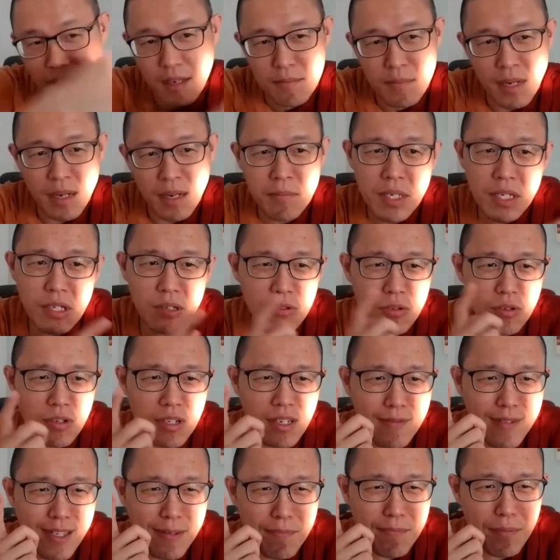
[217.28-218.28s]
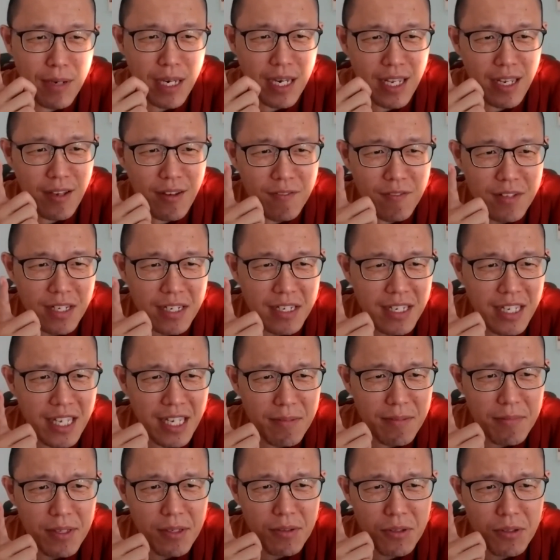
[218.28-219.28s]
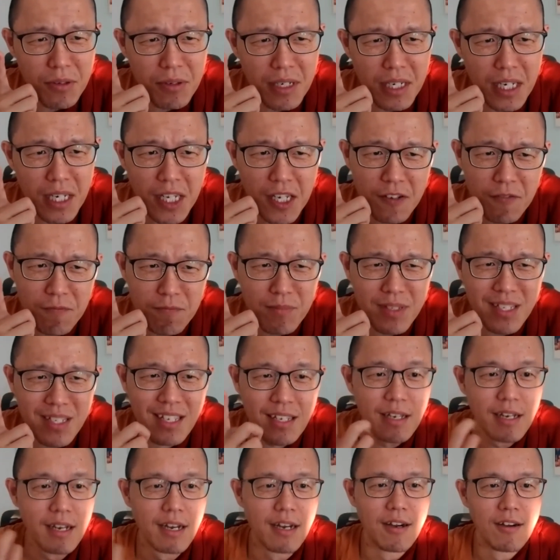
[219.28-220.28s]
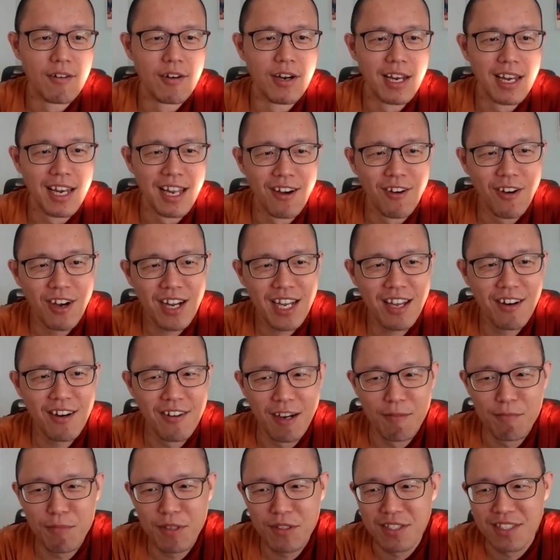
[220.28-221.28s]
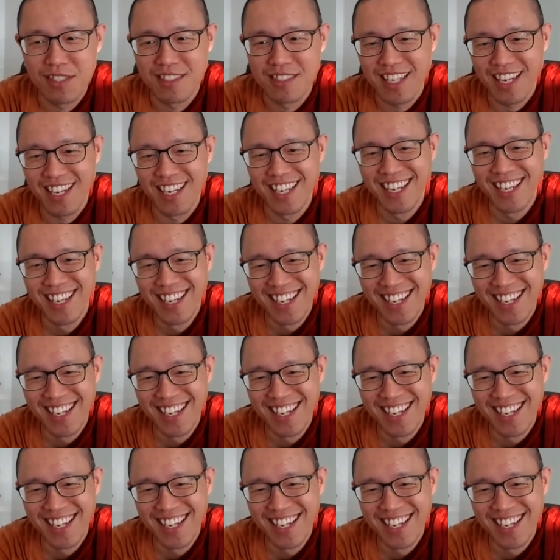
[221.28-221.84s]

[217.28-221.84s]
Mommy, you don't let me play with the game. You don't love me. What kind of rubbish is that?